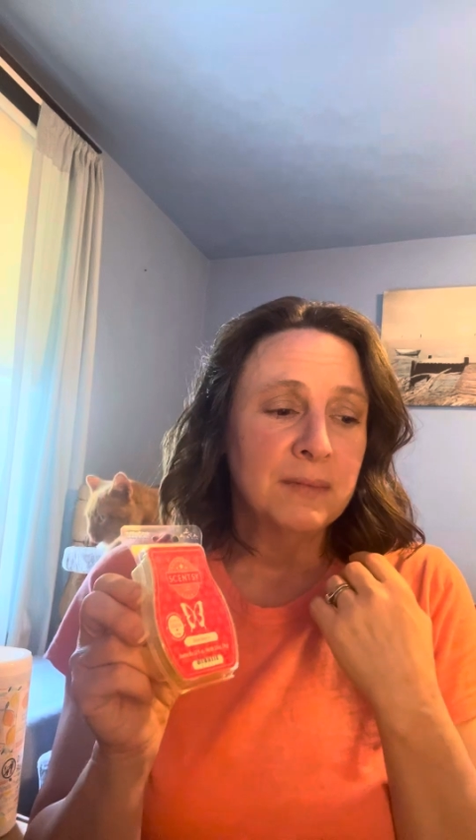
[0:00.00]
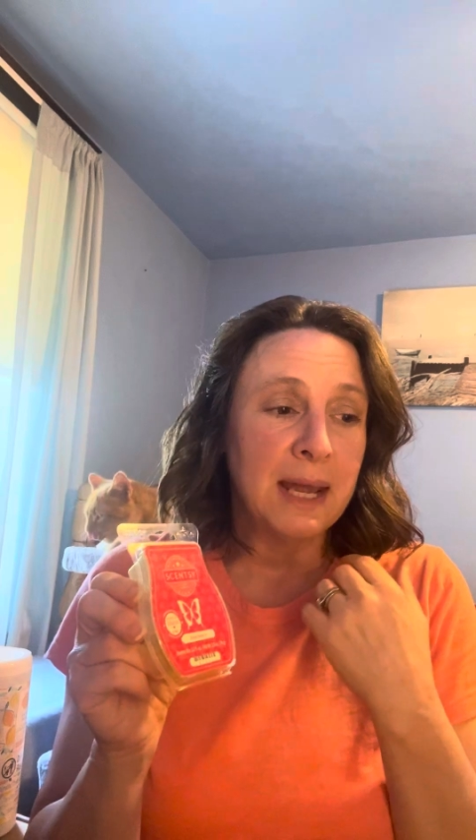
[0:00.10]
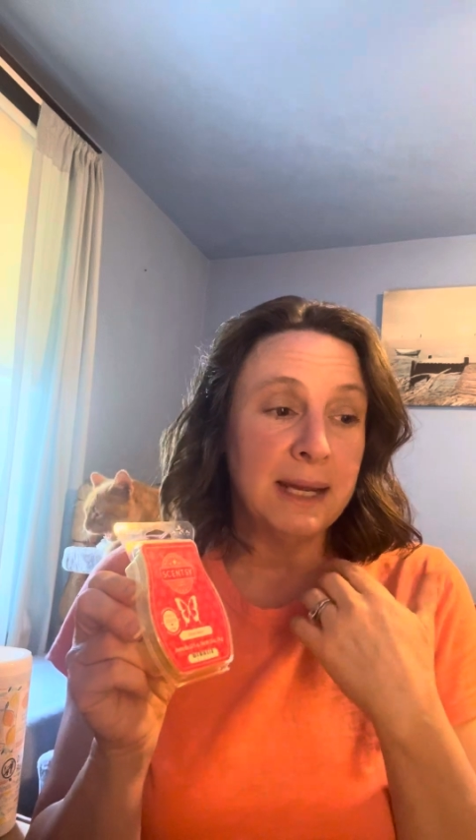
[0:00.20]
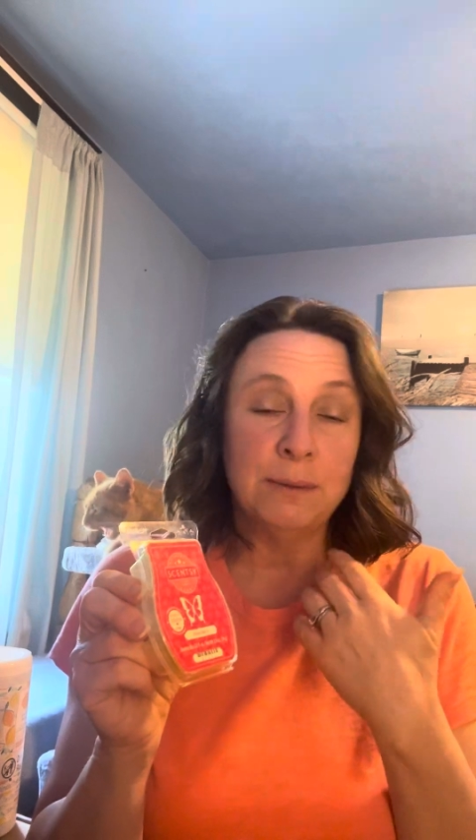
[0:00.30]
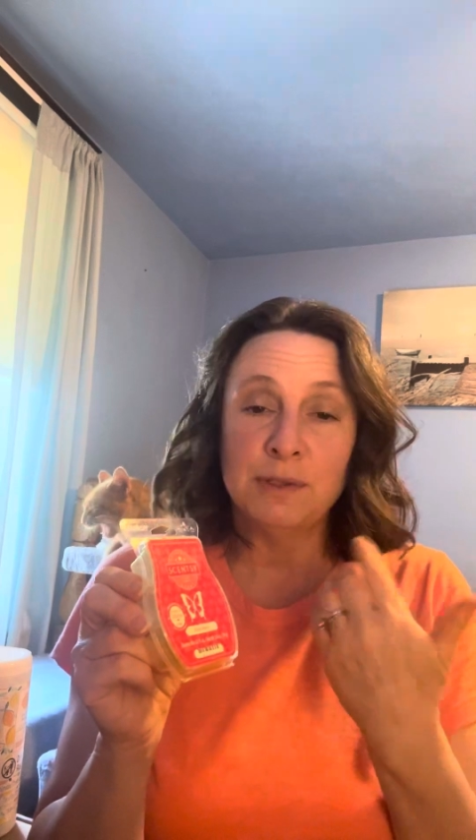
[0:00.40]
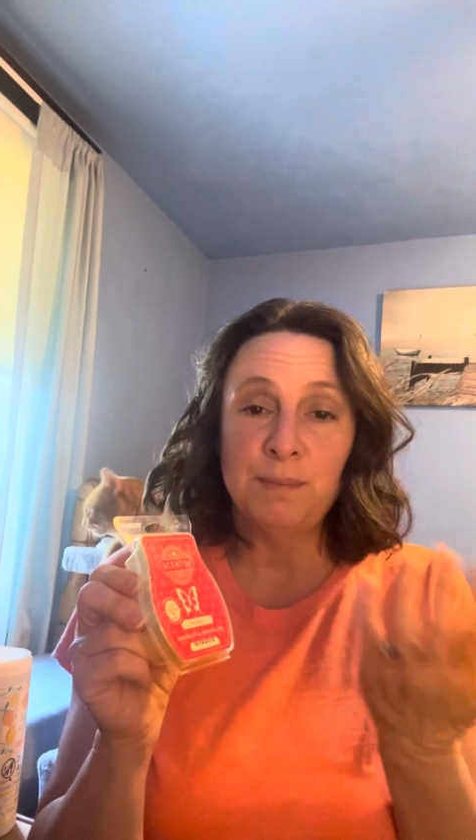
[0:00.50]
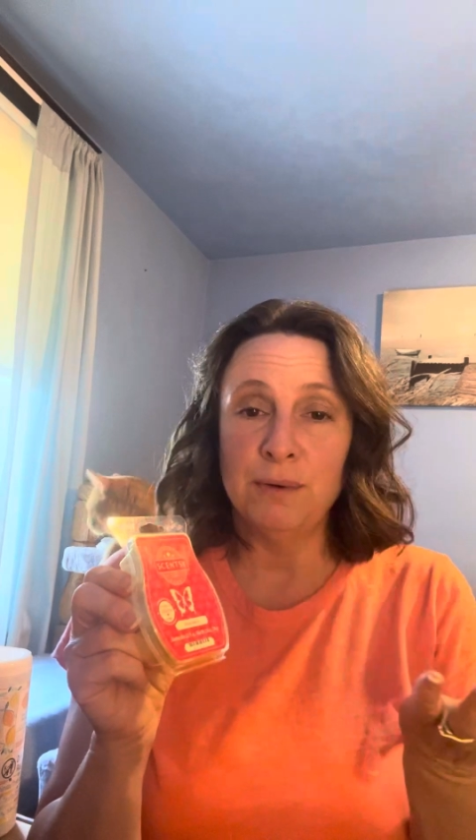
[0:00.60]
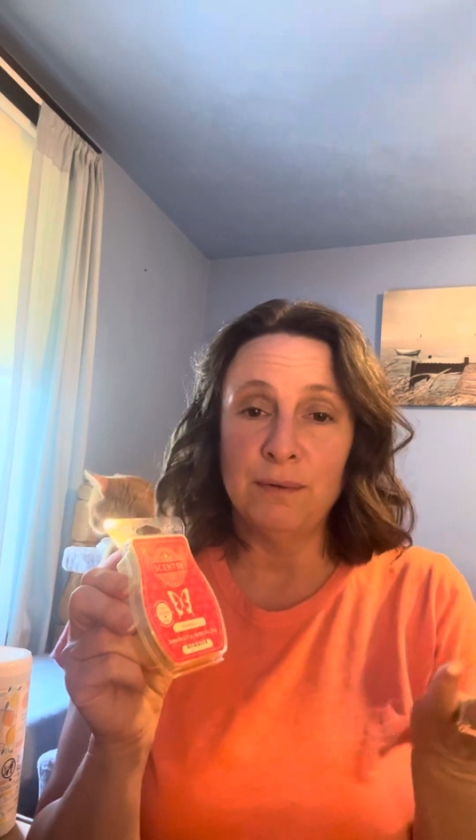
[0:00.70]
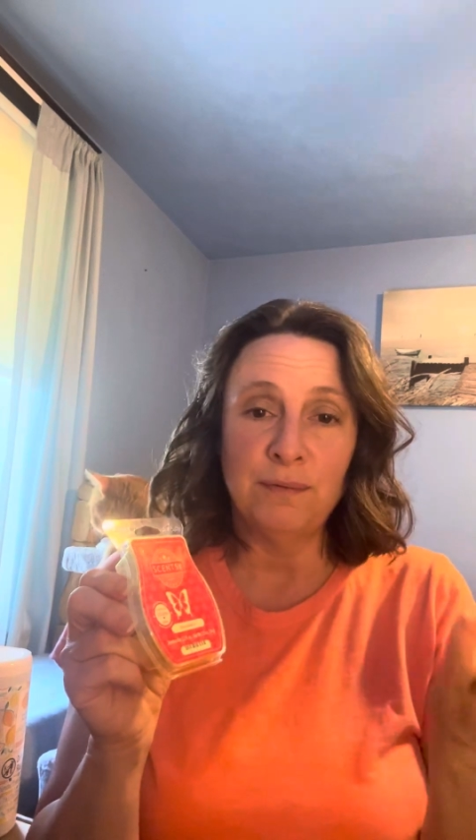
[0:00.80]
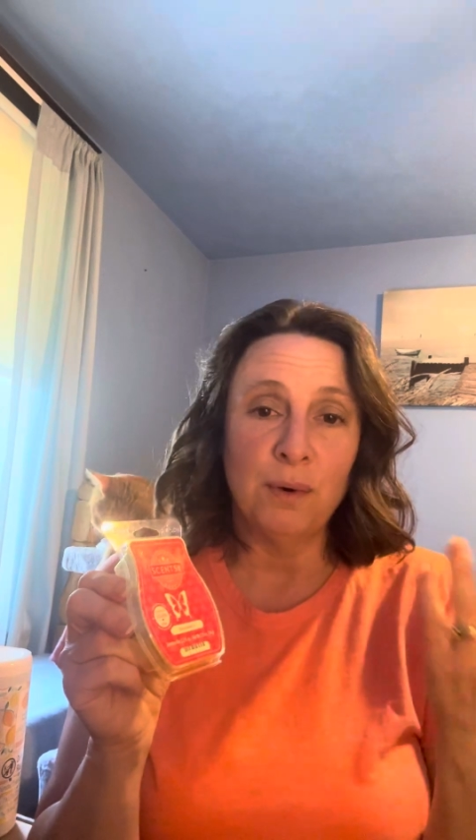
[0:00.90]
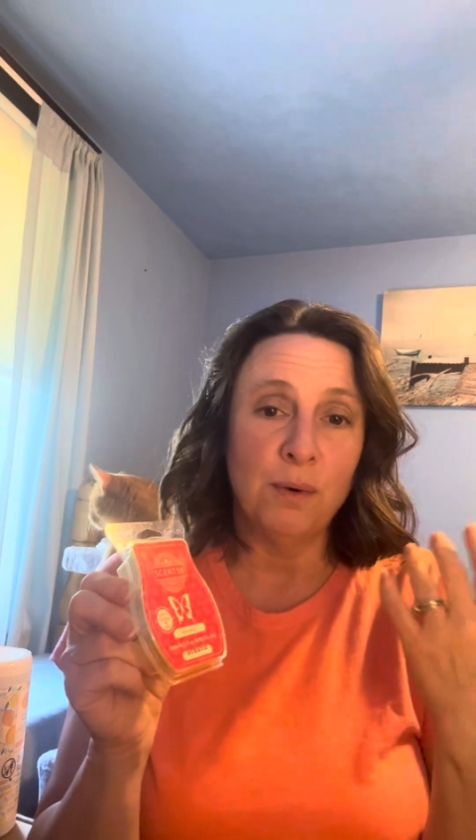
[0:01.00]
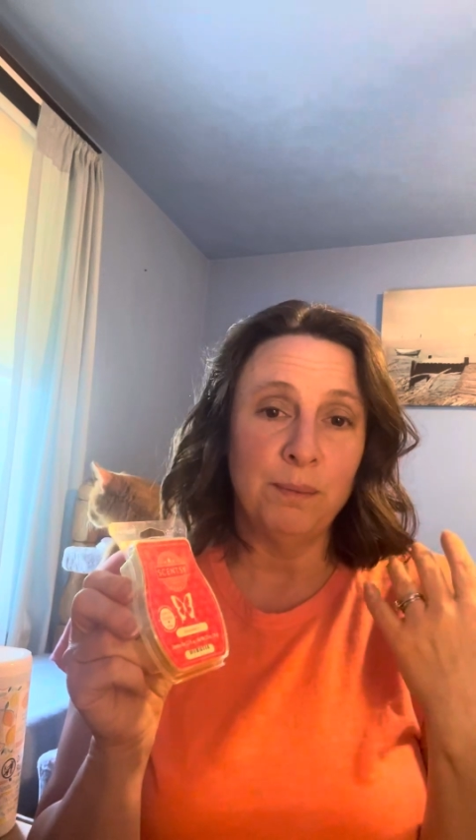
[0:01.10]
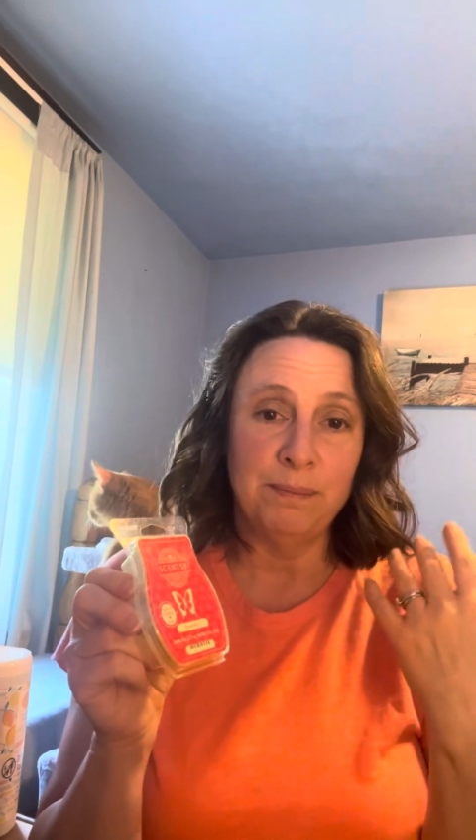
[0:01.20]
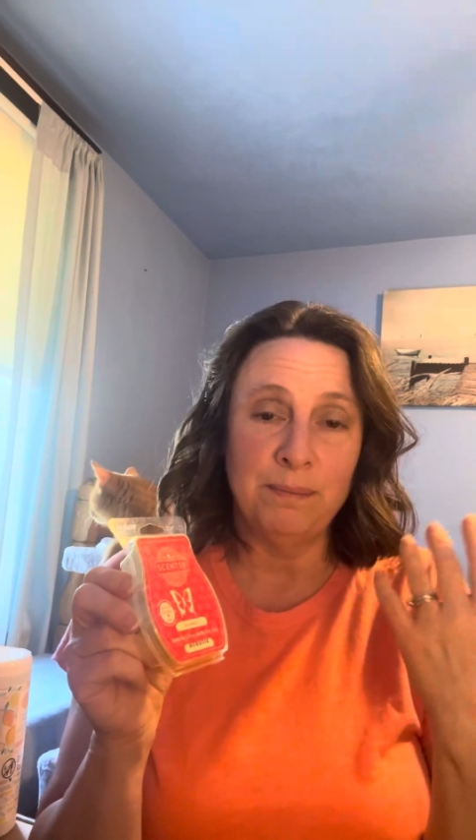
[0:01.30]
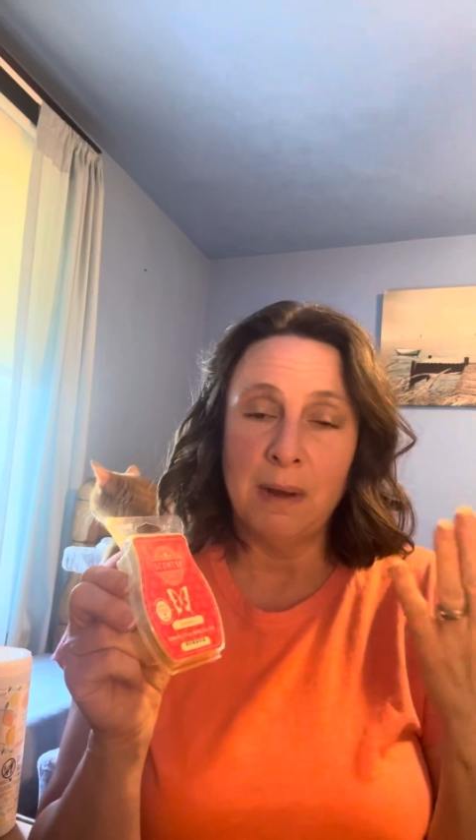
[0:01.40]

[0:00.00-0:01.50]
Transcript: and it was beautiful.